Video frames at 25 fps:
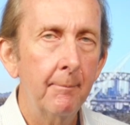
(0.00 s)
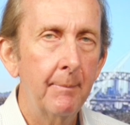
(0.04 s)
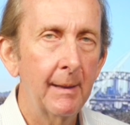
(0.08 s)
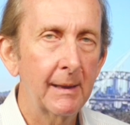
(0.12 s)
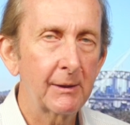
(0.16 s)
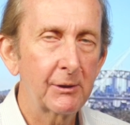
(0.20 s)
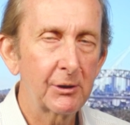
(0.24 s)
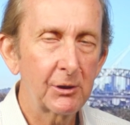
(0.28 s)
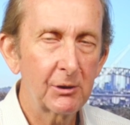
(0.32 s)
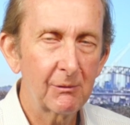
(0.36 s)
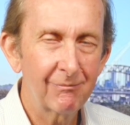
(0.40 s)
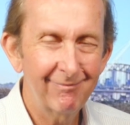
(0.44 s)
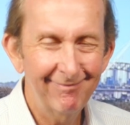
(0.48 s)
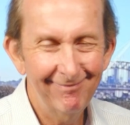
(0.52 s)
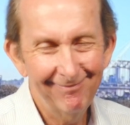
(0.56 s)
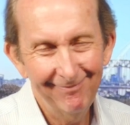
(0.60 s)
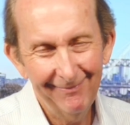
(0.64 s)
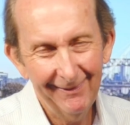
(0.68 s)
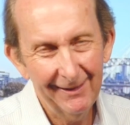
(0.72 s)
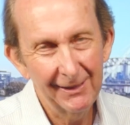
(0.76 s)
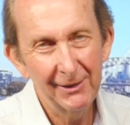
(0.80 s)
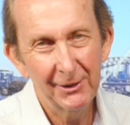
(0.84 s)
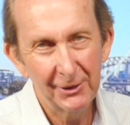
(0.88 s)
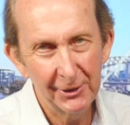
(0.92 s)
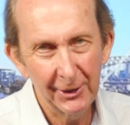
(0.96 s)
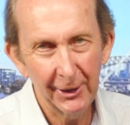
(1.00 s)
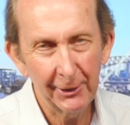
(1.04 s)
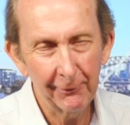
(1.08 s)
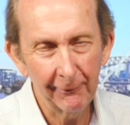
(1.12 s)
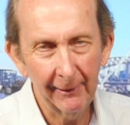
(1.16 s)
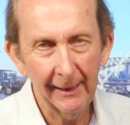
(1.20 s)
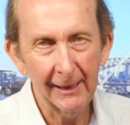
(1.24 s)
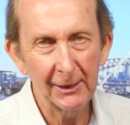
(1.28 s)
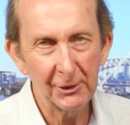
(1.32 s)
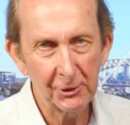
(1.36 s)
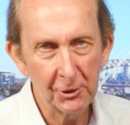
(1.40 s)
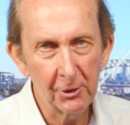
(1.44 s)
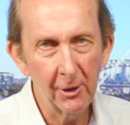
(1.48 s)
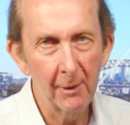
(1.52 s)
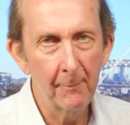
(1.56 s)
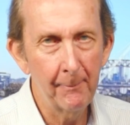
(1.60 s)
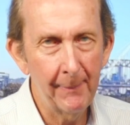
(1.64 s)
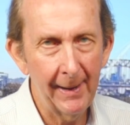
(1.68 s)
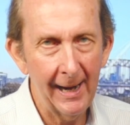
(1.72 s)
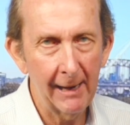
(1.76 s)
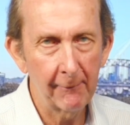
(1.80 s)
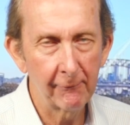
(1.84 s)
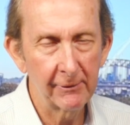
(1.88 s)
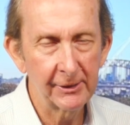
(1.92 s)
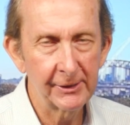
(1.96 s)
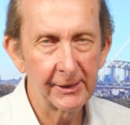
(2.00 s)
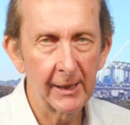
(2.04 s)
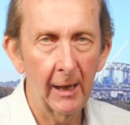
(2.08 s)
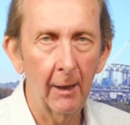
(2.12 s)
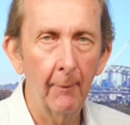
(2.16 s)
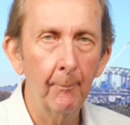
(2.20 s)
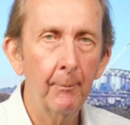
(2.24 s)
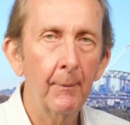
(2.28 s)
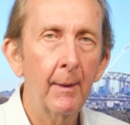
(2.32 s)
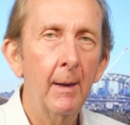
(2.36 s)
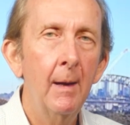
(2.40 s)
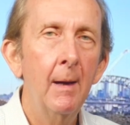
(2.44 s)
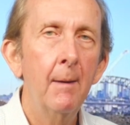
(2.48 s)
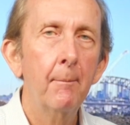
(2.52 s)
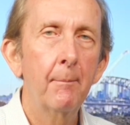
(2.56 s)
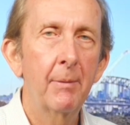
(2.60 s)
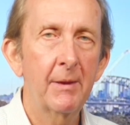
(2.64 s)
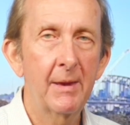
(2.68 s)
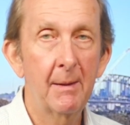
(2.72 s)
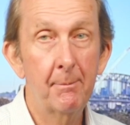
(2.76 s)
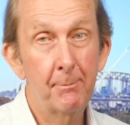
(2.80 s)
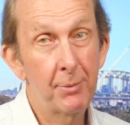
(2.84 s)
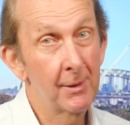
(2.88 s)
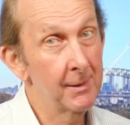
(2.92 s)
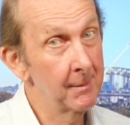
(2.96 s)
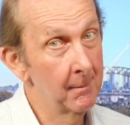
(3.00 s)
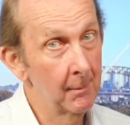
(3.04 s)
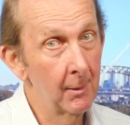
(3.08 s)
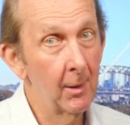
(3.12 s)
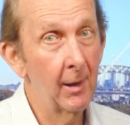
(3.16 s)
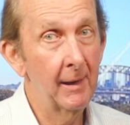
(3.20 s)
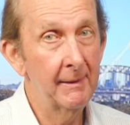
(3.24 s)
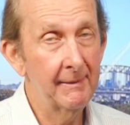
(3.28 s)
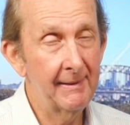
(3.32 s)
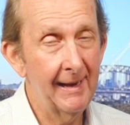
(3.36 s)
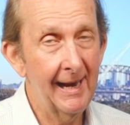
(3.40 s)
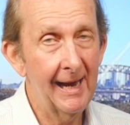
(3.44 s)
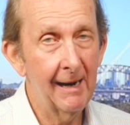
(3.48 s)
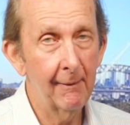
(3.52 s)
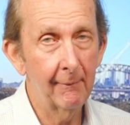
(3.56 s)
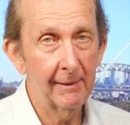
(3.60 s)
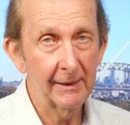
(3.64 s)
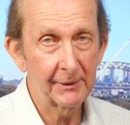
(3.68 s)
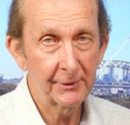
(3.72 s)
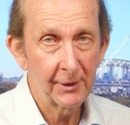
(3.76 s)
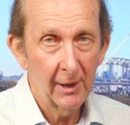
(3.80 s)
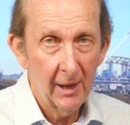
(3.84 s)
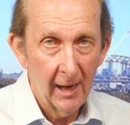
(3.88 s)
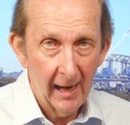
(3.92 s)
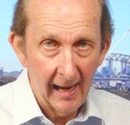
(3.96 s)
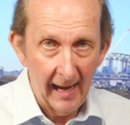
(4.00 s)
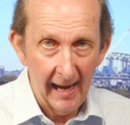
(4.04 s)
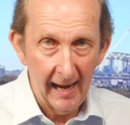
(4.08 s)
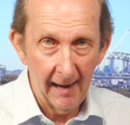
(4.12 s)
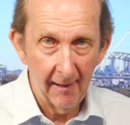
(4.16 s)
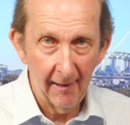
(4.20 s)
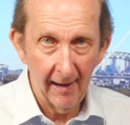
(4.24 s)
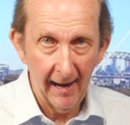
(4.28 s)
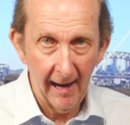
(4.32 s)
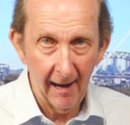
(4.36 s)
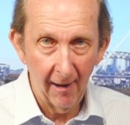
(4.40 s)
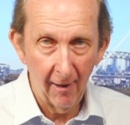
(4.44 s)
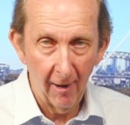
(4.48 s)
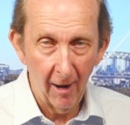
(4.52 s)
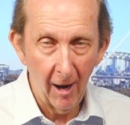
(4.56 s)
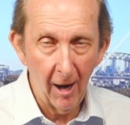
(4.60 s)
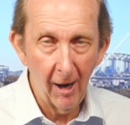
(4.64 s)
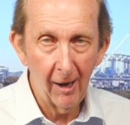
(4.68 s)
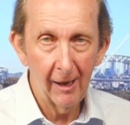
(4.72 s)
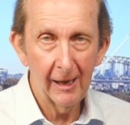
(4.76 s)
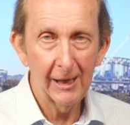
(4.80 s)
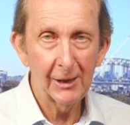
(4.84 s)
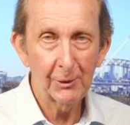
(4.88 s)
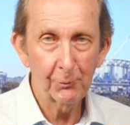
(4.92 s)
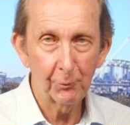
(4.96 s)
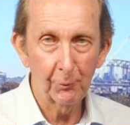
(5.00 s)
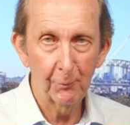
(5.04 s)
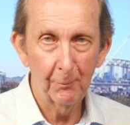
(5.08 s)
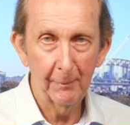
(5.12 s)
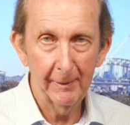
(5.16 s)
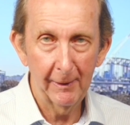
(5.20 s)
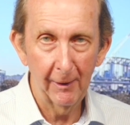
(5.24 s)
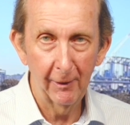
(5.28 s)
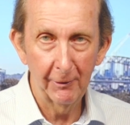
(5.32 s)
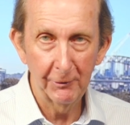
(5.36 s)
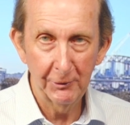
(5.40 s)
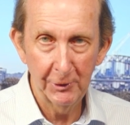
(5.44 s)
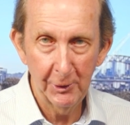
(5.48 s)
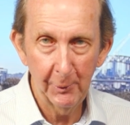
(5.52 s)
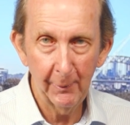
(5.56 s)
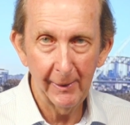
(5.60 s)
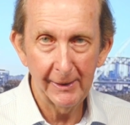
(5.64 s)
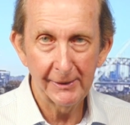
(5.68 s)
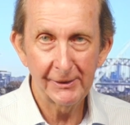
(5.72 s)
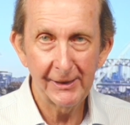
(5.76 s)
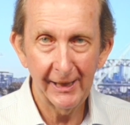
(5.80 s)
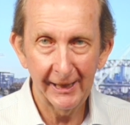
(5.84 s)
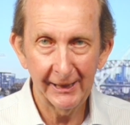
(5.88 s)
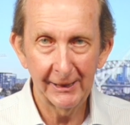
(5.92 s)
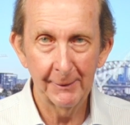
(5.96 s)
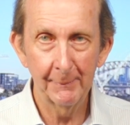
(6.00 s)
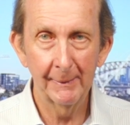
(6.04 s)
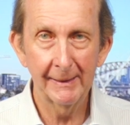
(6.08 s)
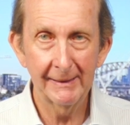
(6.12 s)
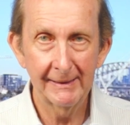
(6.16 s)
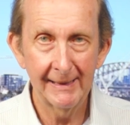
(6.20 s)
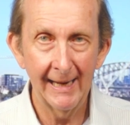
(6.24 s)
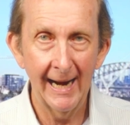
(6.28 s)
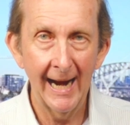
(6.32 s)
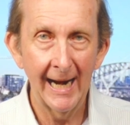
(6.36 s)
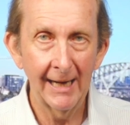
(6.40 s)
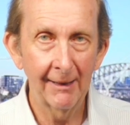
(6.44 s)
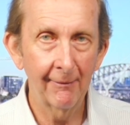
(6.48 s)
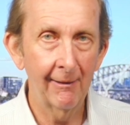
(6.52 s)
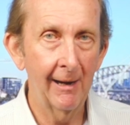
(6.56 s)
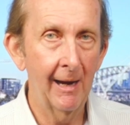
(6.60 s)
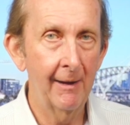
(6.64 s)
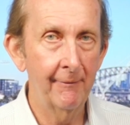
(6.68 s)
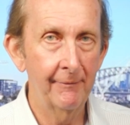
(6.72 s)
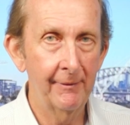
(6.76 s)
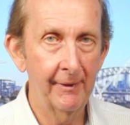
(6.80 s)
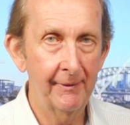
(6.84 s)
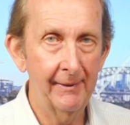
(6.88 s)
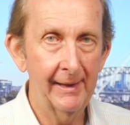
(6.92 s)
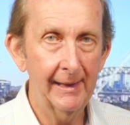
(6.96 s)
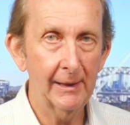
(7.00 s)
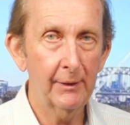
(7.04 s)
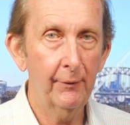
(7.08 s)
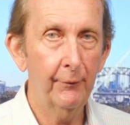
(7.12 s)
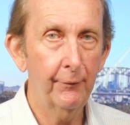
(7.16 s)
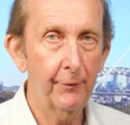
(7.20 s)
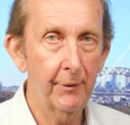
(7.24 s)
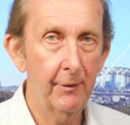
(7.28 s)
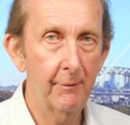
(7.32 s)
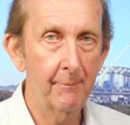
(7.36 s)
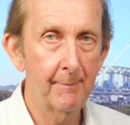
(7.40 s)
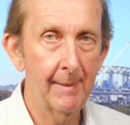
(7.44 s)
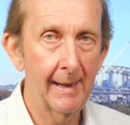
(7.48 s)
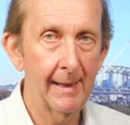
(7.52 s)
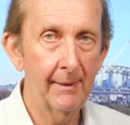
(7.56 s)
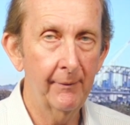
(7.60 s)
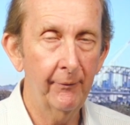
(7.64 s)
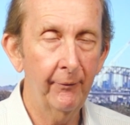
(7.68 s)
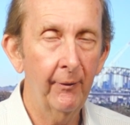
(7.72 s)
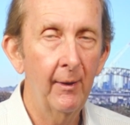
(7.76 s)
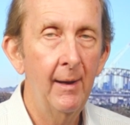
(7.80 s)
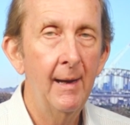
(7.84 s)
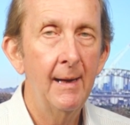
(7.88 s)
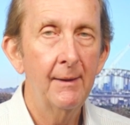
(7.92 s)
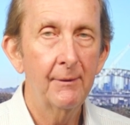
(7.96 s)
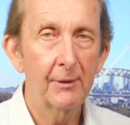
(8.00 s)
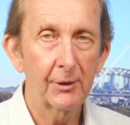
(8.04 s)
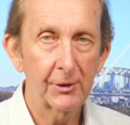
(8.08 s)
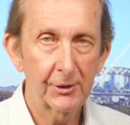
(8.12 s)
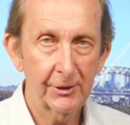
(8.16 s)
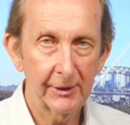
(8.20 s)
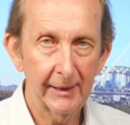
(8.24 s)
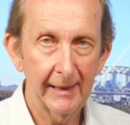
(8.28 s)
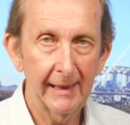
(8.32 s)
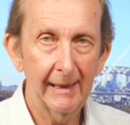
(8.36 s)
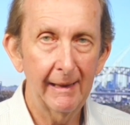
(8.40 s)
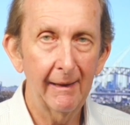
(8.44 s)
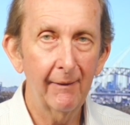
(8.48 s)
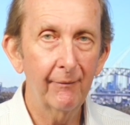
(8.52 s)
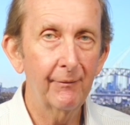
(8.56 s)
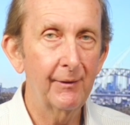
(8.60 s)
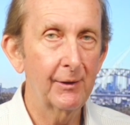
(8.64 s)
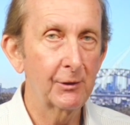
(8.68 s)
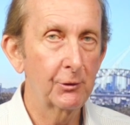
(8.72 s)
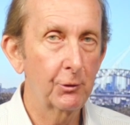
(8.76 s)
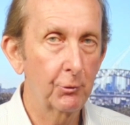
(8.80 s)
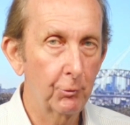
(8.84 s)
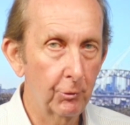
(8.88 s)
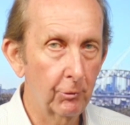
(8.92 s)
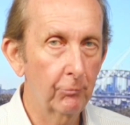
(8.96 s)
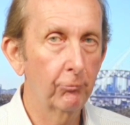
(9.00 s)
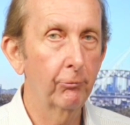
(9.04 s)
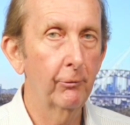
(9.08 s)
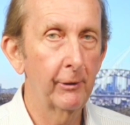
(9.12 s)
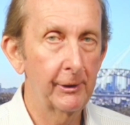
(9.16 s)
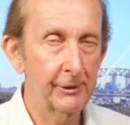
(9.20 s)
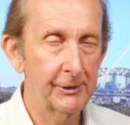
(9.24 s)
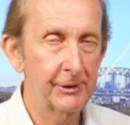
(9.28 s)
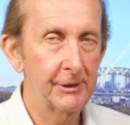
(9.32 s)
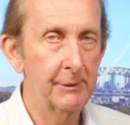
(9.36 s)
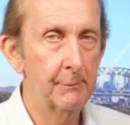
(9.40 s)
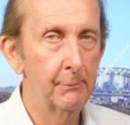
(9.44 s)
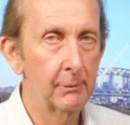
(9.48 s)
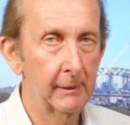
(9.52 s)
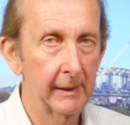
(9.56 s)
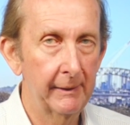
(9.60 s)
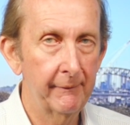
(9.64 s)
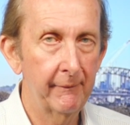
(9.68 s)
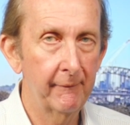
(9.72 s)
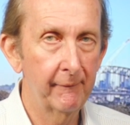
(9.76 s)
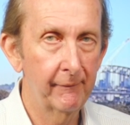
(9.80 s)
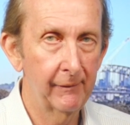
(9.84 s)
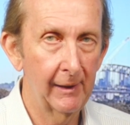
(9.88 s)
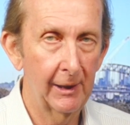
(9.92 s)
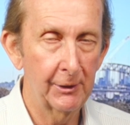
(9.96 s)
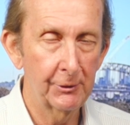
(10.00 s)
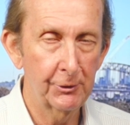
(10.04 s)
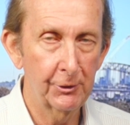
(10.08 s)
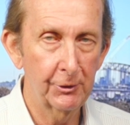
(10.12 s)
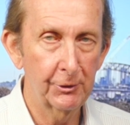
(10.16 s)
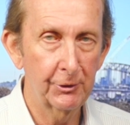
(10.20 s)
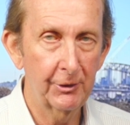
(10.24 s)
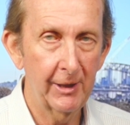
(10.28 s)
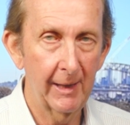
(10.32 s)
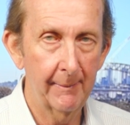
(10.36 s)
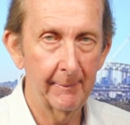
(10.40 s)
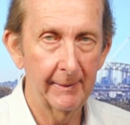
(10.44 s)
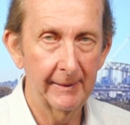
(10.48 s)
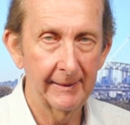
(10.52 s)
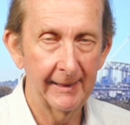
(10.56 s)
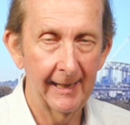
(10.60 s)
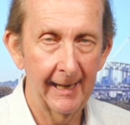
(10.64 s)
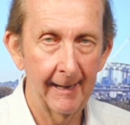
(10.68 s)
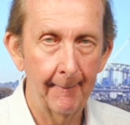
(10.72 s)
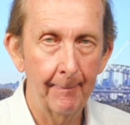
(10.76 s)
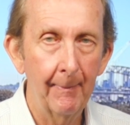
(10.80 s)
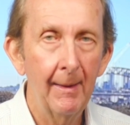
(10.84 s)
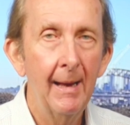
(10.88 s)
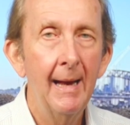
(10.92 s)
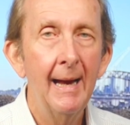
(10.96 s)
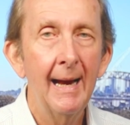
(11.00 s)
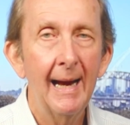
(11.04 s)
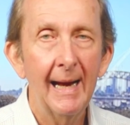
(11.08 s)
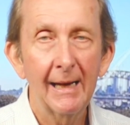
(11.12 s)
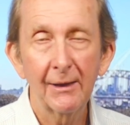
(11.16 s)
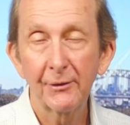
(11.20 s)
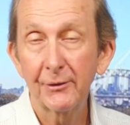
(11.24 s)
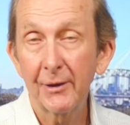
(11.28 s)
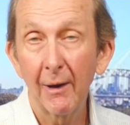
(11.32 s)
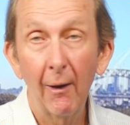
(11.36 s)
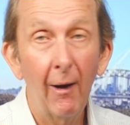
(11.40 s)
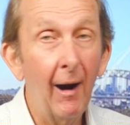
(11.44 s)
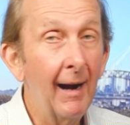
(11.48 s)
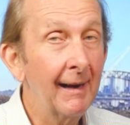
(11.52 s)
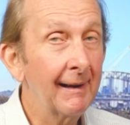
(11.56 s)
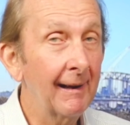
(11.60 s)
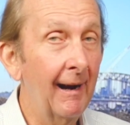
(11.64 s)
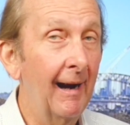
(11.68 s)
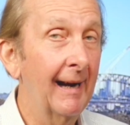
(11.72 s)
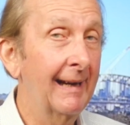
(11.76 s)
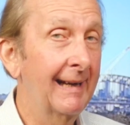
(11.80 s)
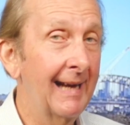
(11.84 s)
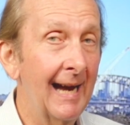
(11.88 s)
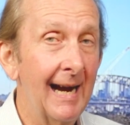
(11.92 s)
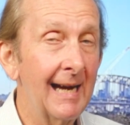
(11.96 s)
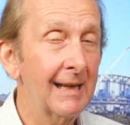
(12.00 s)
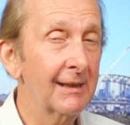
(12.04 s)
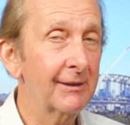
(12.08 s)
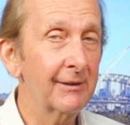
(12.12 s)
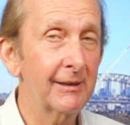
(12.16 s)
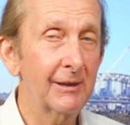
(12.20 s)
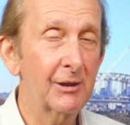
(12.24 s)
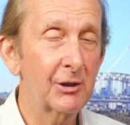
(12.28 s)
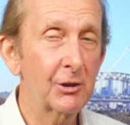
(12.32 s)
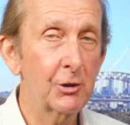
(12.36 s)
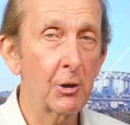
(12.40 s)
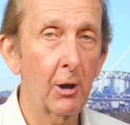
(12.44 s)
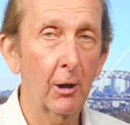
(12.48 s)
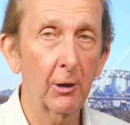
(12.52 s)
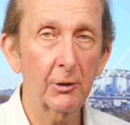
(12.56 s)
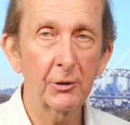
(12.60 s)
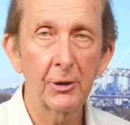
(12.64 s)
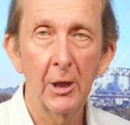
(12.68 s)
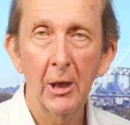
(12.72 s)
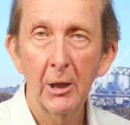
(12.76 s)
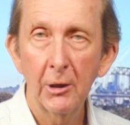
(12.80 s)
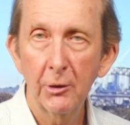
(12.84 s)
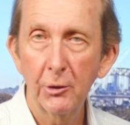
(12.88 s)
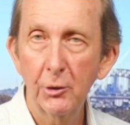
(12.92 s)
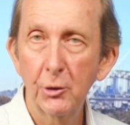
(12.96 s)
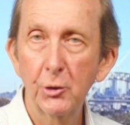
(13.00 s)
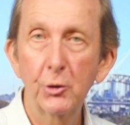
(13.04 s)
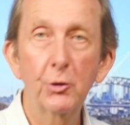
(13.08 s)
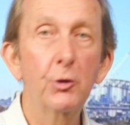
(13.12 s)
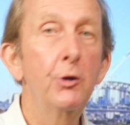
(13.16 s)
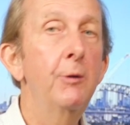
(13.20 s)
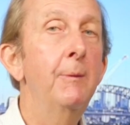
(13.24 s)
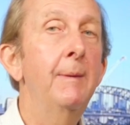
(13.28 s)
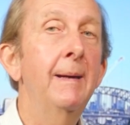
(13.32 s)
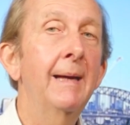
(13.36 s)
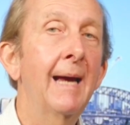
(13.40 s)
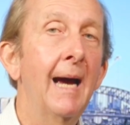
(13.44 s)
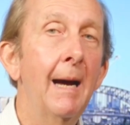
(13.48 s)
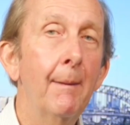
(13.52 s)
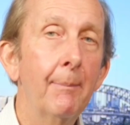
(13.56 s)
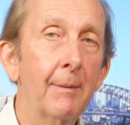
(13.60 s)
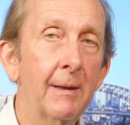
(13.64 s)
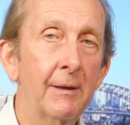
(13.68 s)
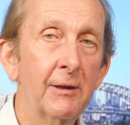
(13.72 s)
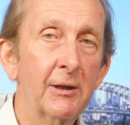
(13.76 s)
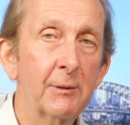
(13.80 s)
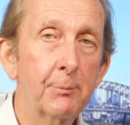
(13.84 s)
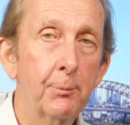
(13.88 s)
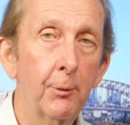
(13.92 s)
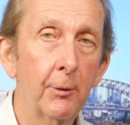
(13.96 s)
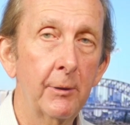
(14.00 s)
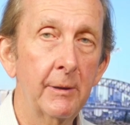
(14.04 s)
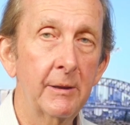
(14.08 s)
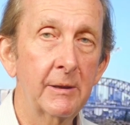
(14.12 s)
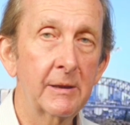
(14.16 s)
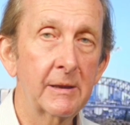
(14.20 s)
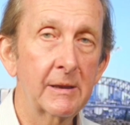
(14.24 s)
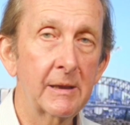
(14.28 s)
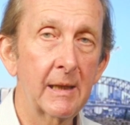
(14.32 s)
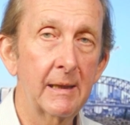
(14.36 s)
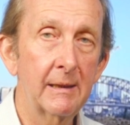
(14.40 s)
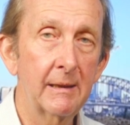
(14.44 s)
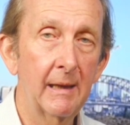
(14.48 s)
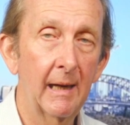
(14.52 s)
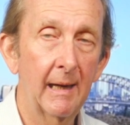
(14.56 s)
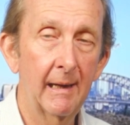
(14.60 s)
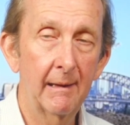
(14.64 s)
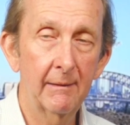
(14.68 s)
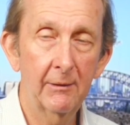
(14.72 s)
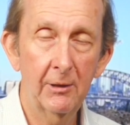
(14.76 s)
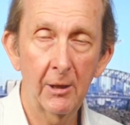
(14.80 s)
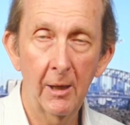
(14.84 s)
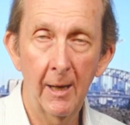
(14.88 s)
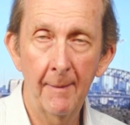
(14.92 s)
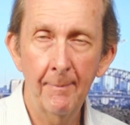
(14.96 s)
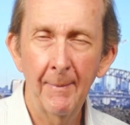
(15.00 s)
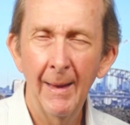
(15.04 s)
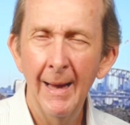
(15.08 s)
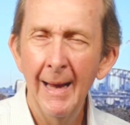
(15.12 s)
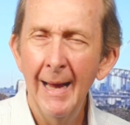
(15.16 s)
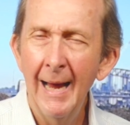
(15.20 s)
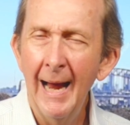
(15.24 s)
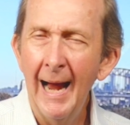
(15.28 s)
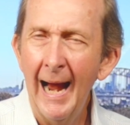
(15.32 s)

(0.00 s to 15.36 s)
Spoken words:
But considering it's not a bad result, but the bottom line now is our eyes will be on US economic data over the next few months to see if there's good reason to believe inflation is coming down. And so I can't see stocks zooming up at this point in time.